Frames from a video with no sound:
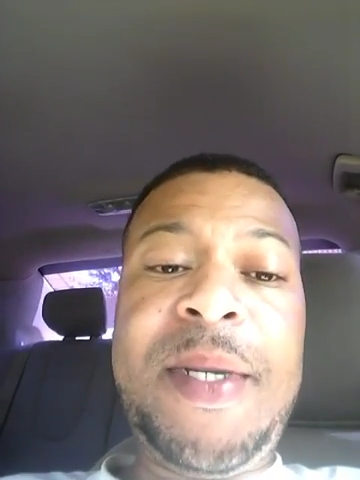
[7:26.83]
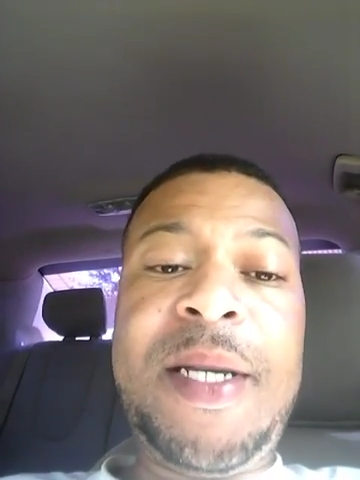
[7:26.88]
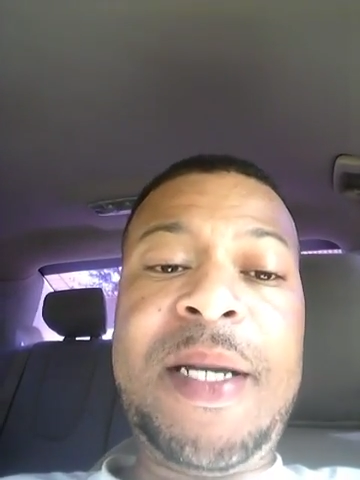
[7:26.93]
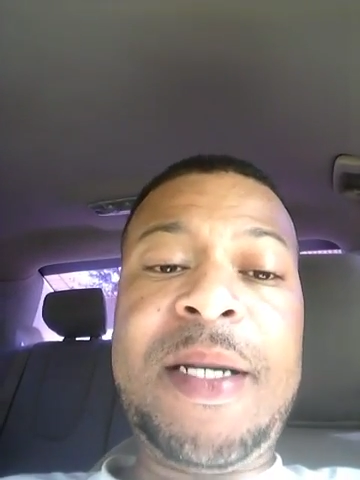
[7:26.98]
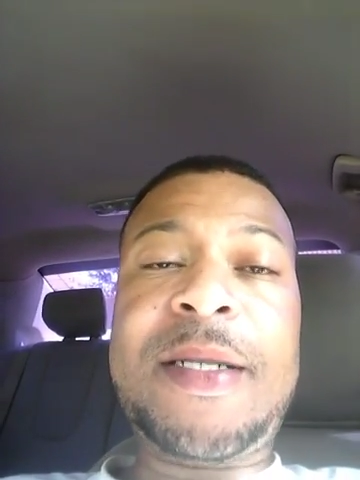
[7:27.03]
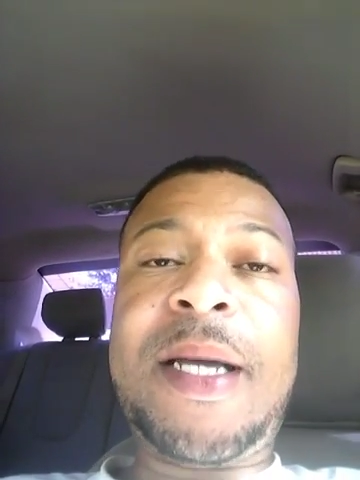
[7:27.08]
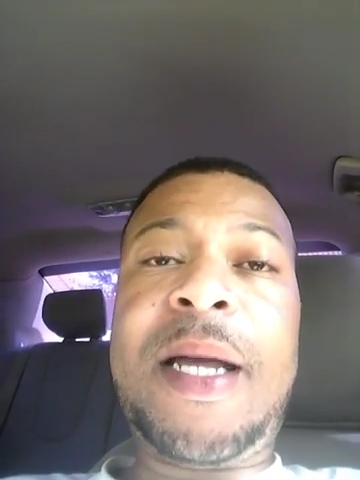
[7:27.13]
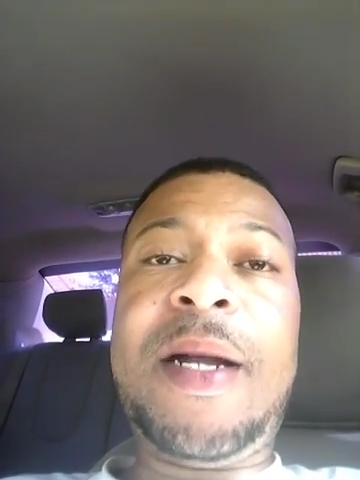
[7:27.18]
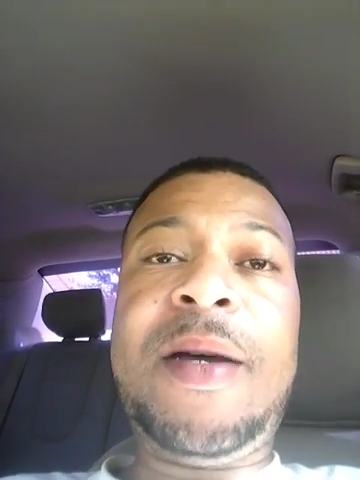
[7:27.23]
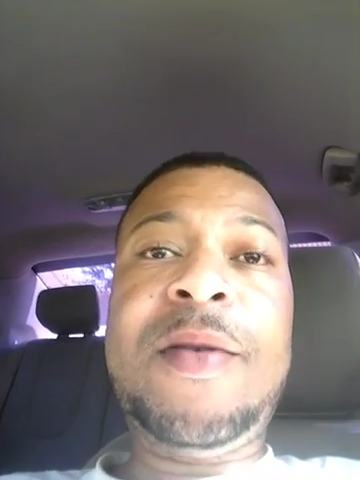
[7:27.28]

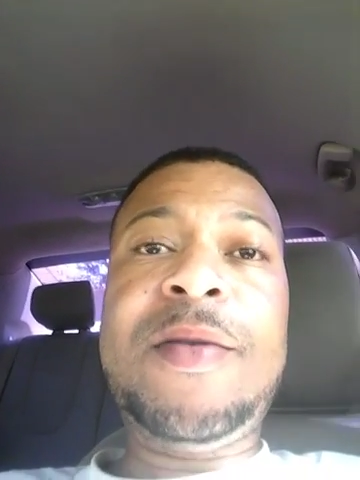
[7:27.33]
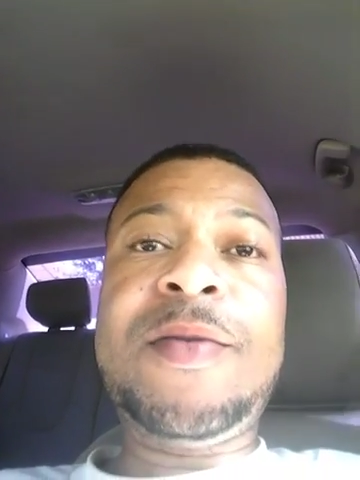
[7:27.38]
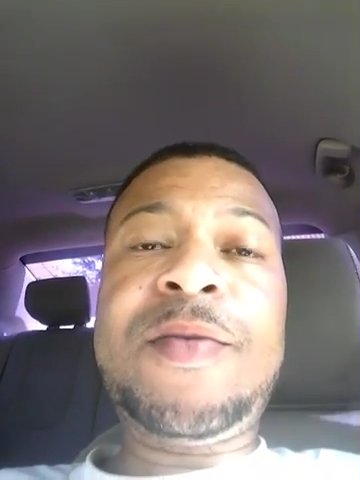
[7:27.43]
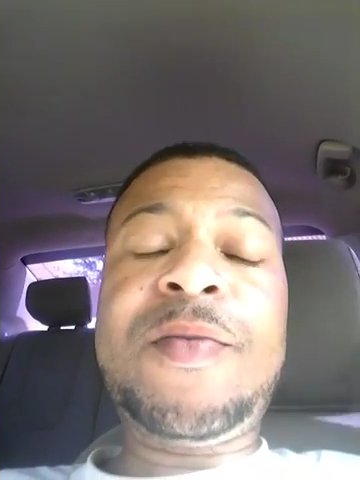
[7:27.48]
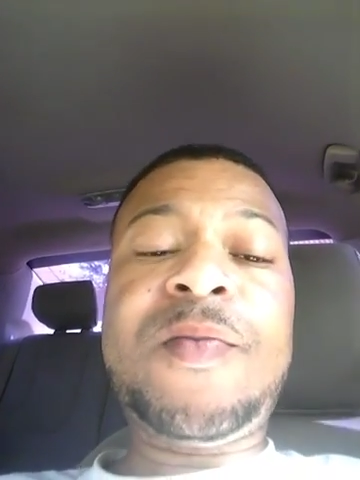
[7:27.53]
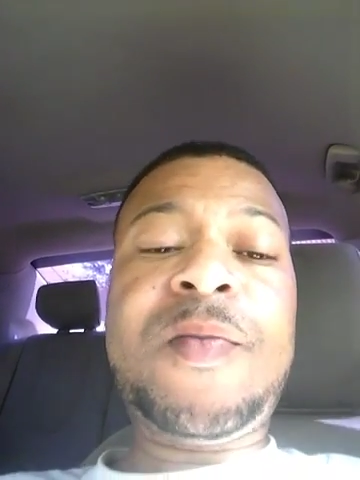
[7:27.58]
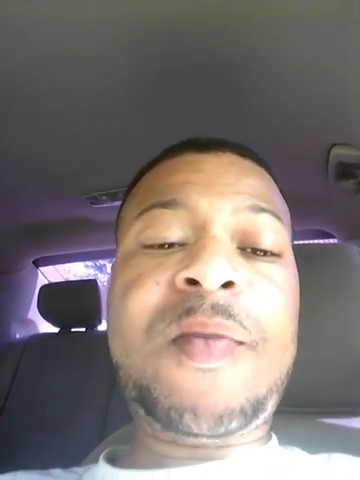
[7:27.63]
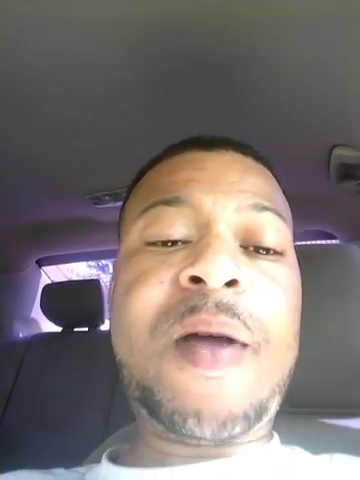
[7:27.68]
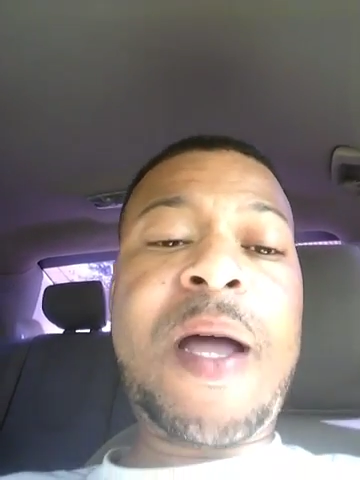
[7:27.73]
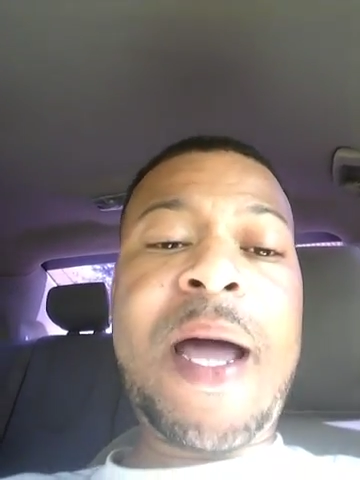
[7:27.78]
because
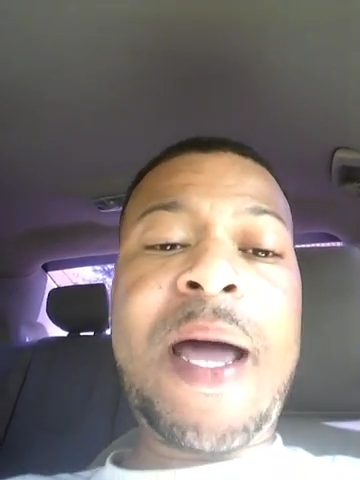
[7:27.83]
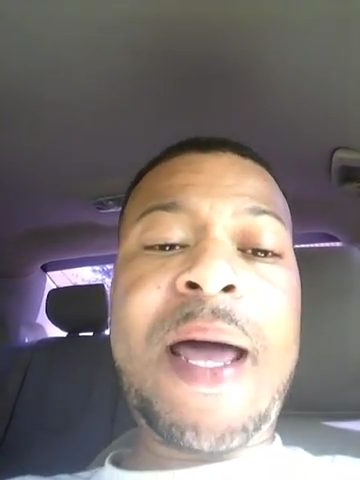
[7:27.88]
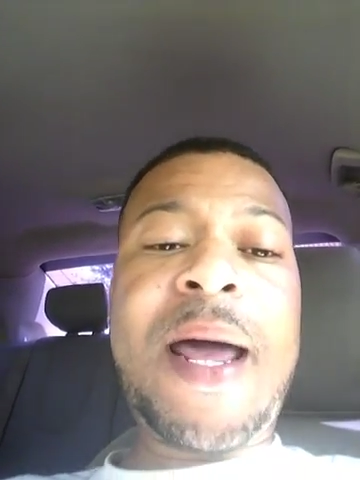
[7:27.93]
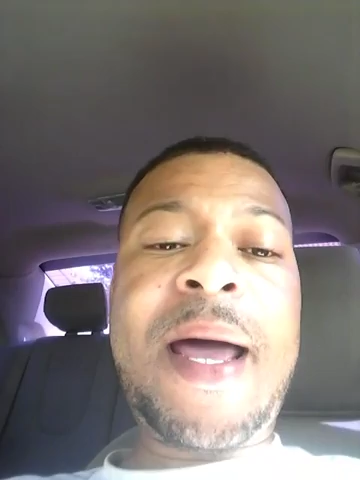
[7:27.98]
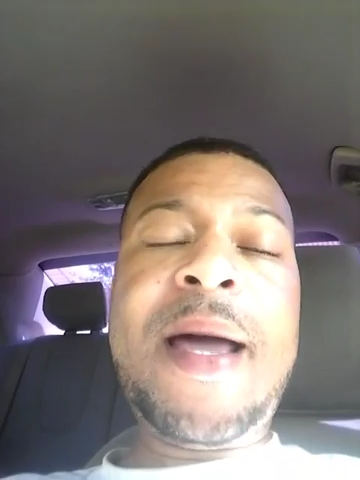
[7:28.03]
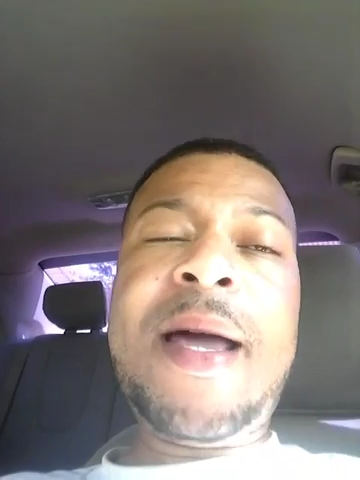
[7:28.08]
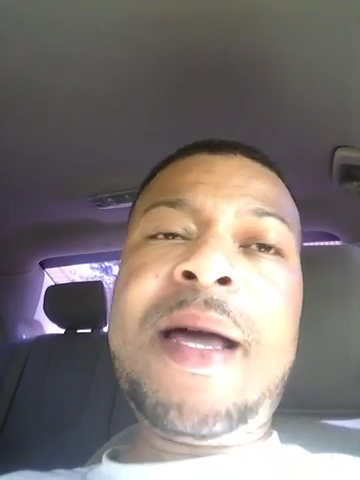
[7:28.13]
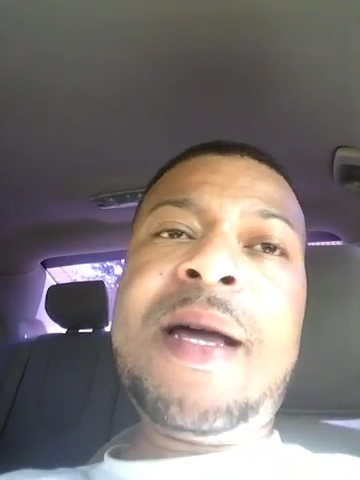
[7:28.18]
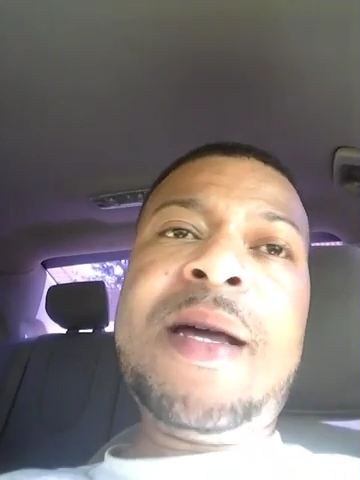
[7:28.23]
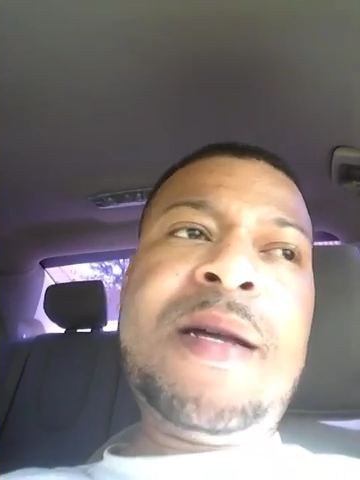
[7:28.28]

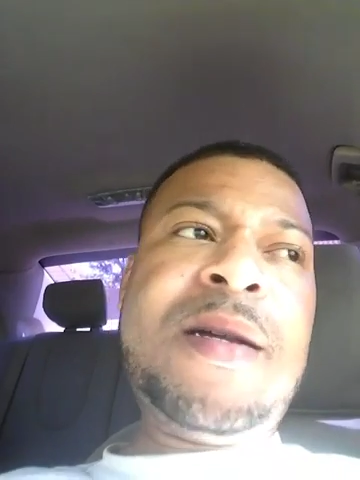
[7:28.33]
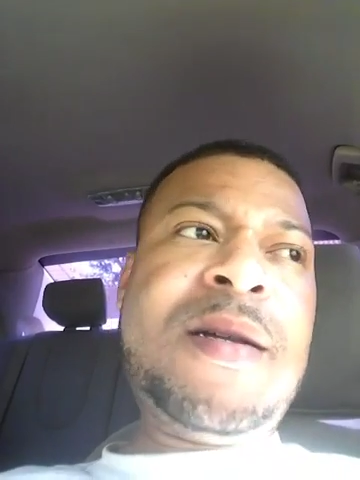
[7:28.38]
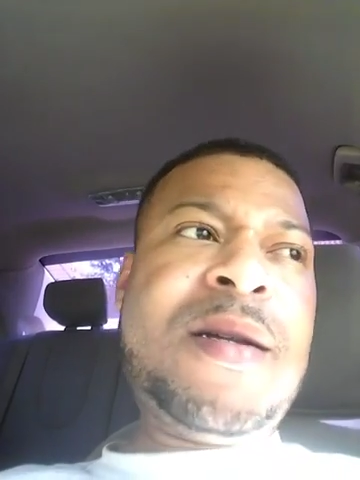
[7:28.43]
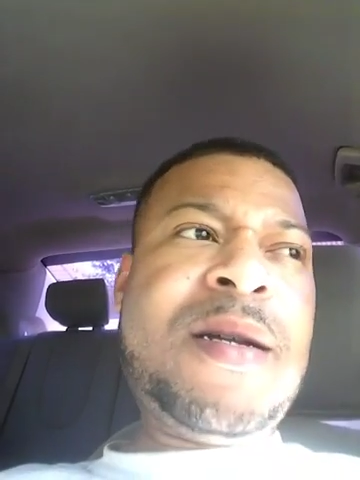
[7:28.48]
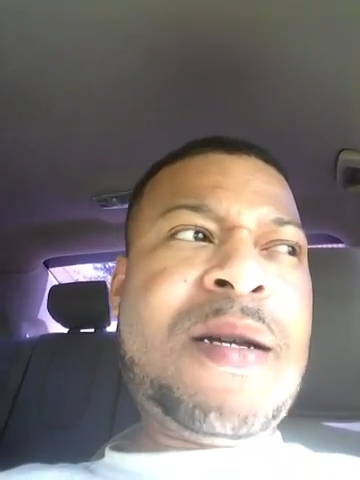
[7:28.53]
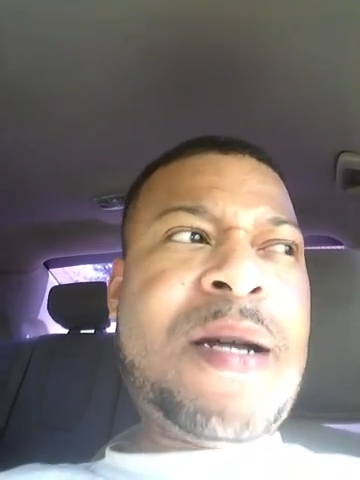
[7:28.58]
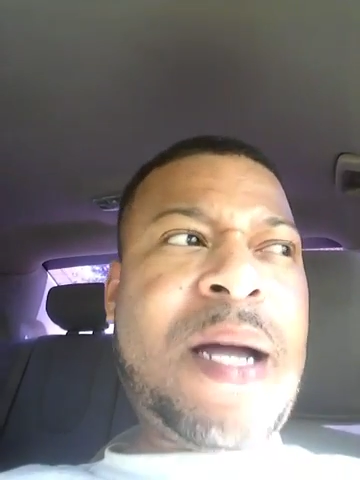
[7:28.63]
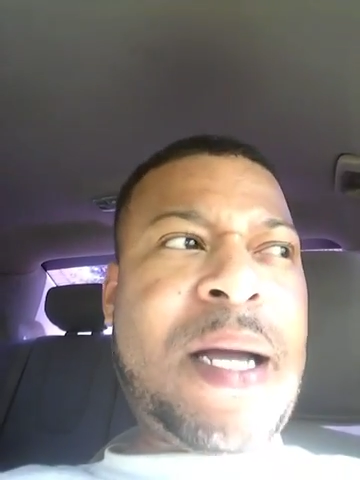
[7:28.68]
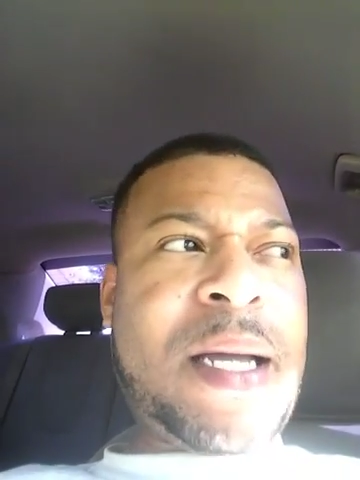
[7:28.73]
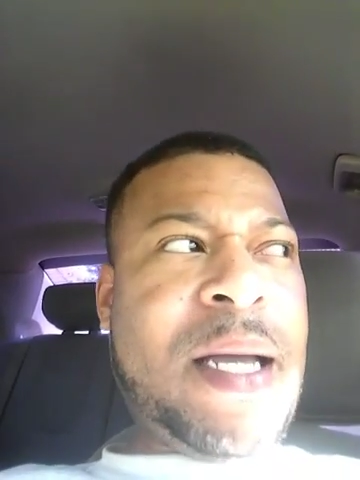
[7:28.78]

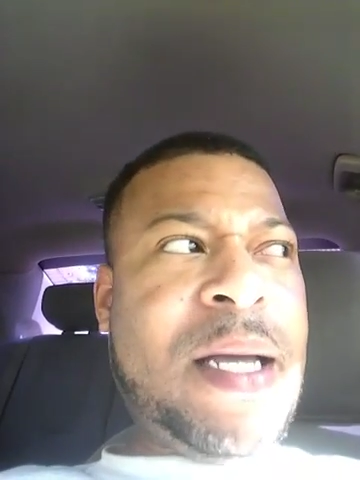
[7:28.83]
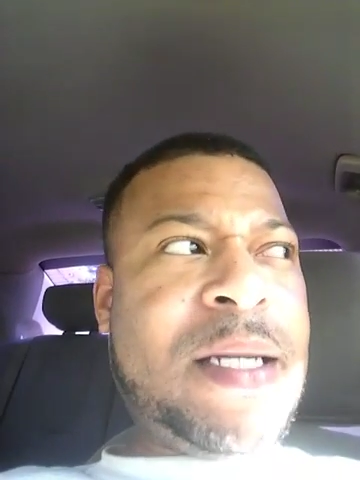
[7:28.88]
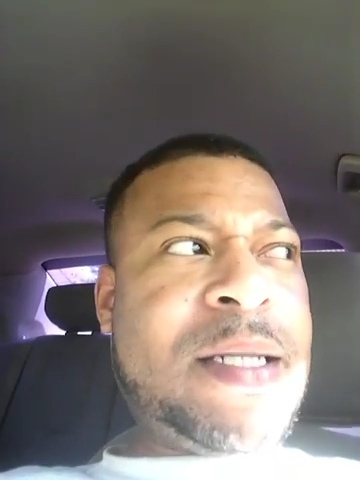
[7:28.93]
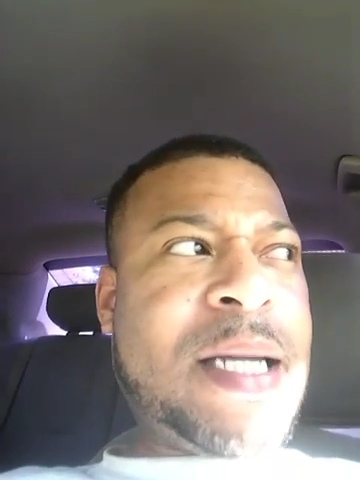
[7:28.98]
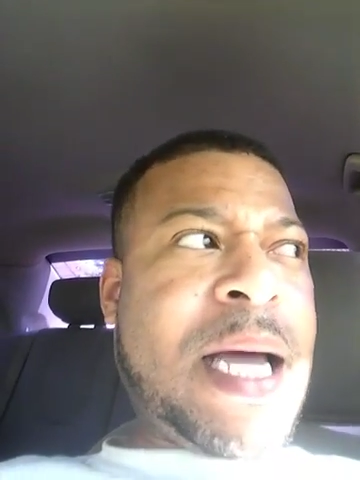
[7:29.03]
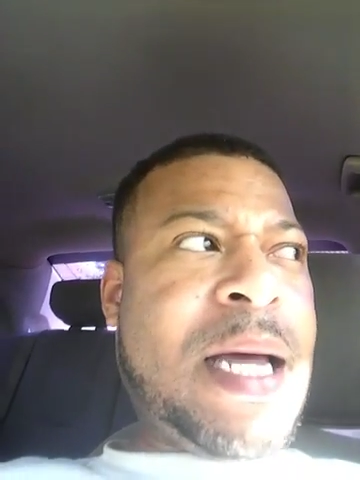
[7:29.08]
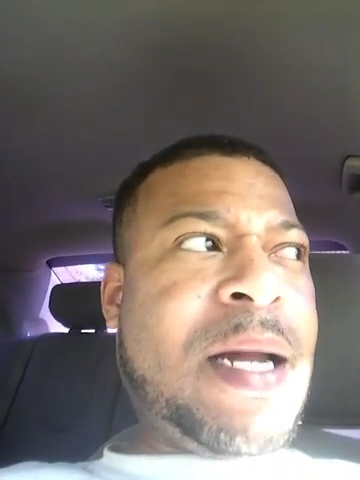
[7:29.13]
I guess